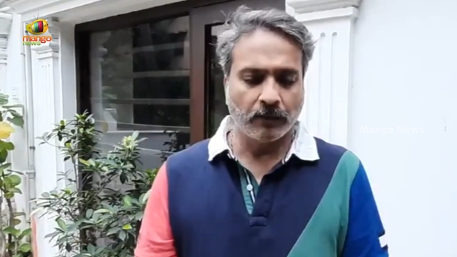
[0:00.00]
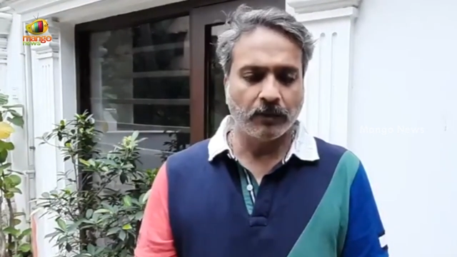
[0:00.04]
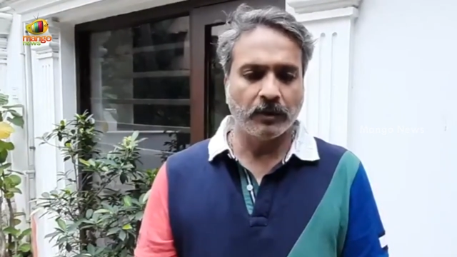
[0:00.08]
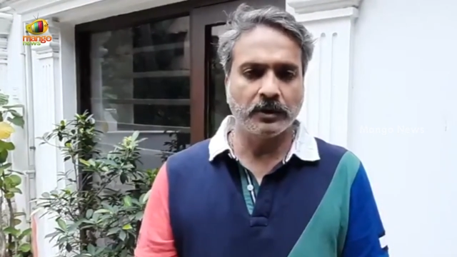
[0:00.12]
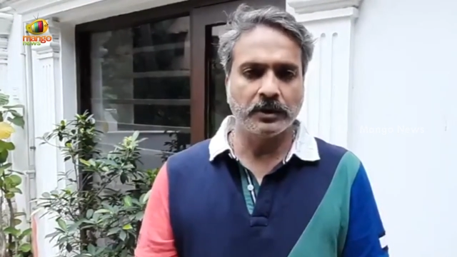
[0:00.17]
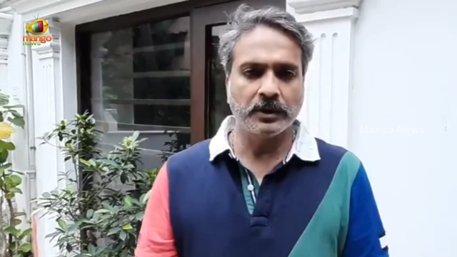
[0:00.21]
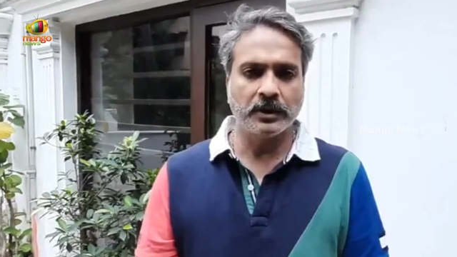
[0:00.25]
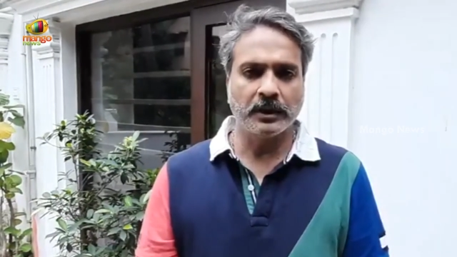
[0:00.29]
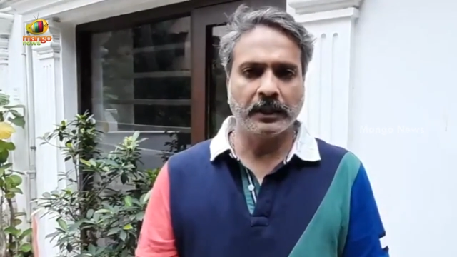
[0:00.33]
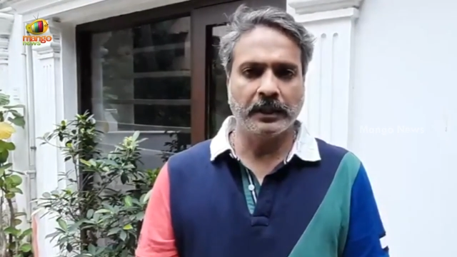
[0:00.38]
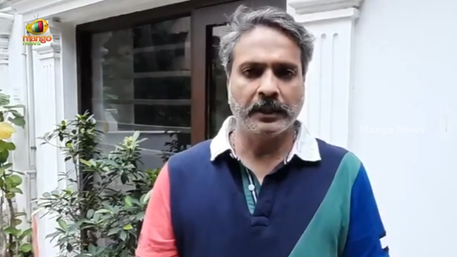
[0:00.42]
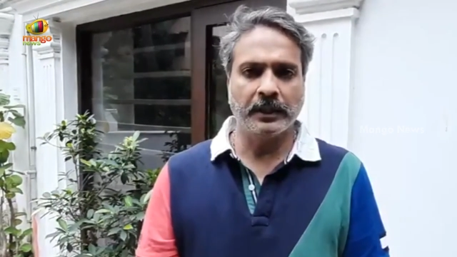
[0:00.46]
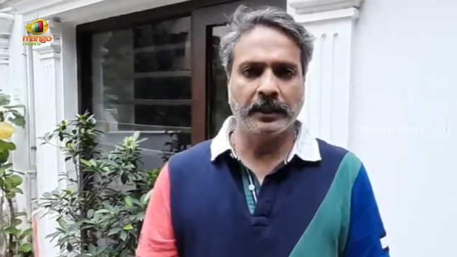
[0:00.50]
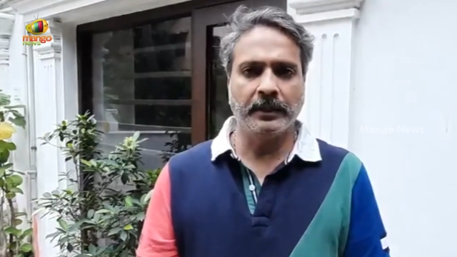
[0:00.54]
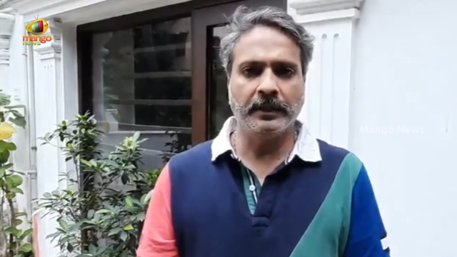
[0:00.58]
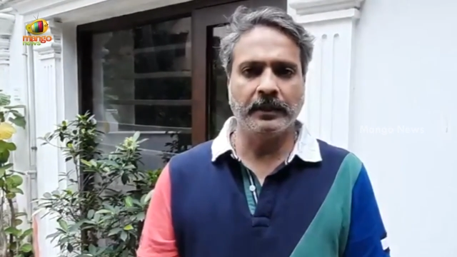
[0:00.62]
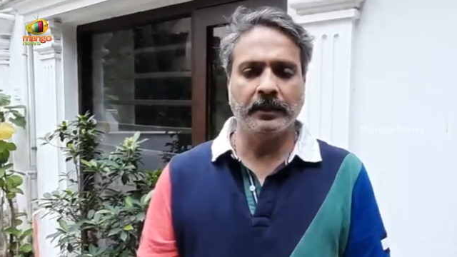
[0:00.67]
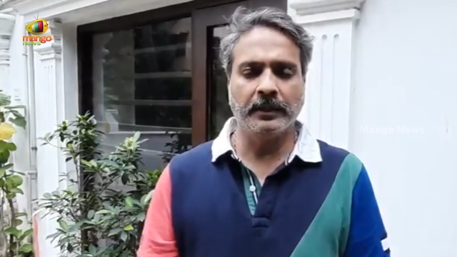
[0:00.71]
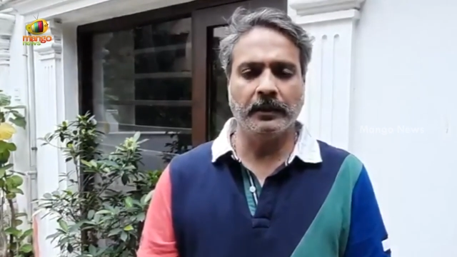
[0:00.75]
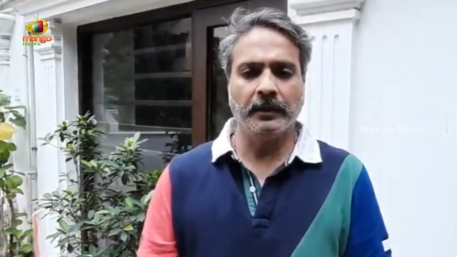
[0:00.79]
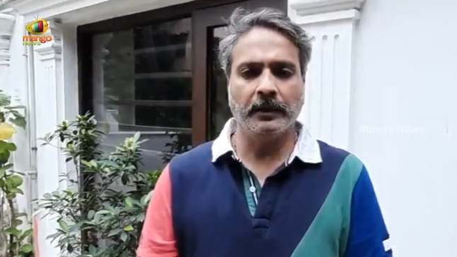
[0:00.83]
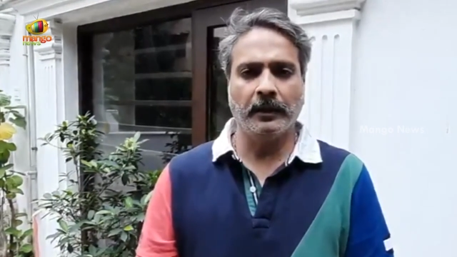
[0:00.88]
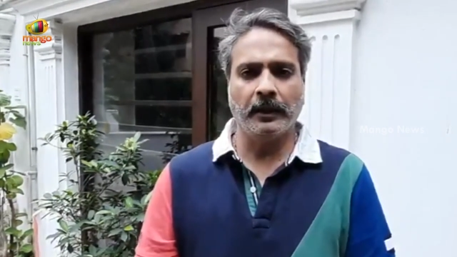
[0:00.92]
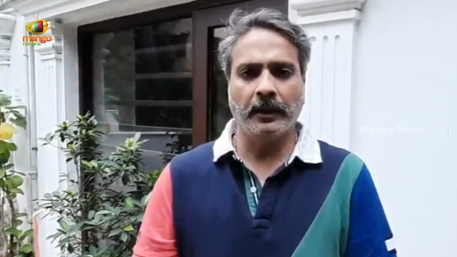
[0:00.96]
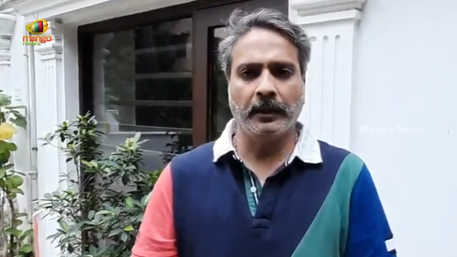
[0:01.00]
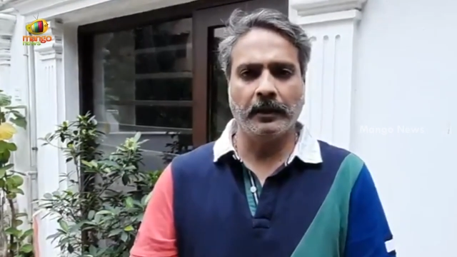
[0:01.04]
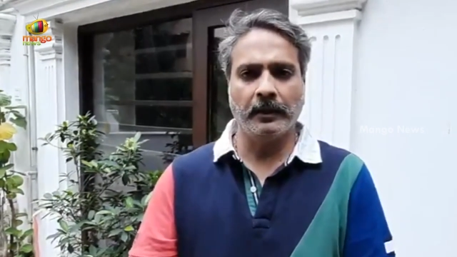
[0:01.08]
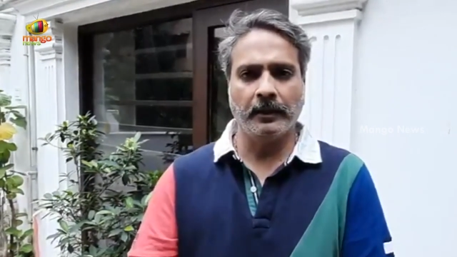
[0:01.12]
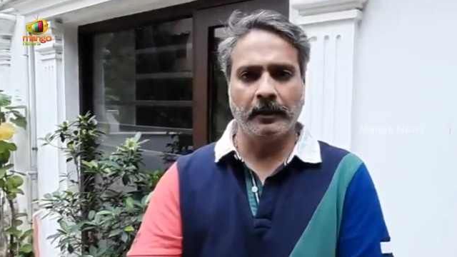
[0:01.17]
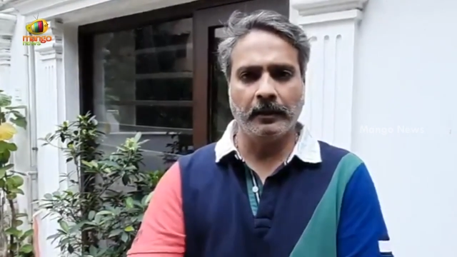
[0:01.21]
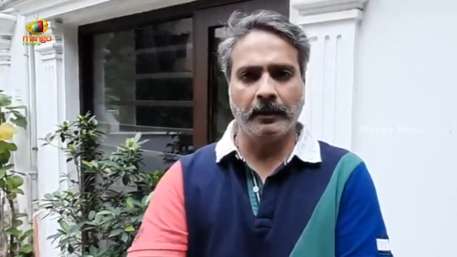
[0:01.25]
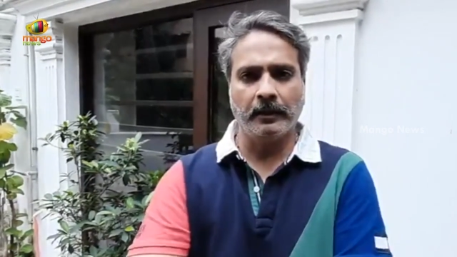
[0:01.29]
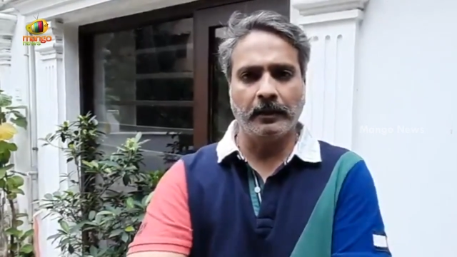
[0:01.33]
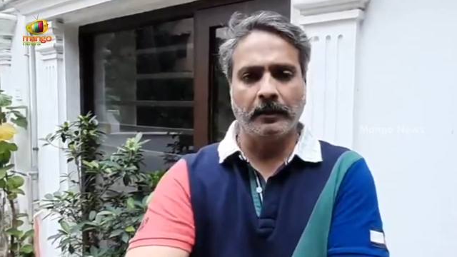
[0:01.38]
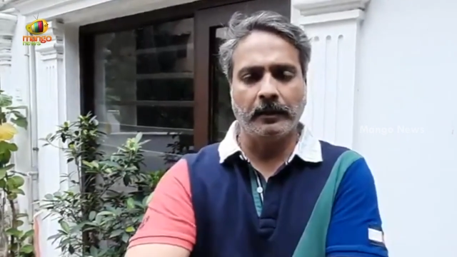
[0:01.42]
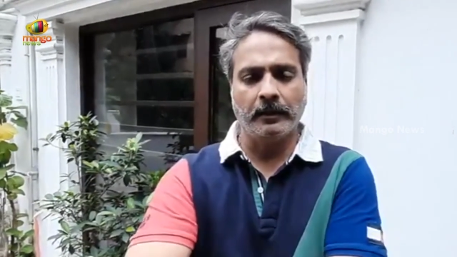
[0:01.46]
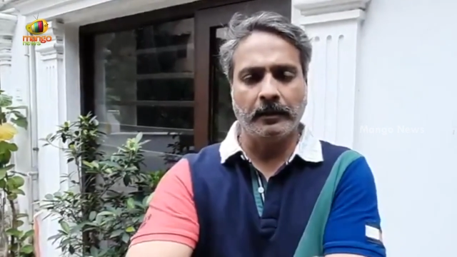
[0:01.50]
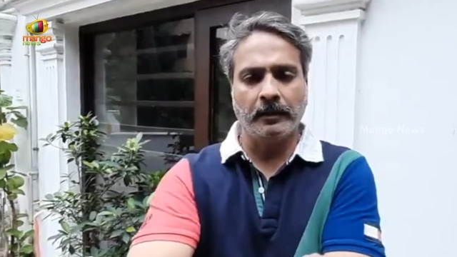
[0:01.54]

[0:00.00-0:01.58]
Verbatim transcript: was in critical and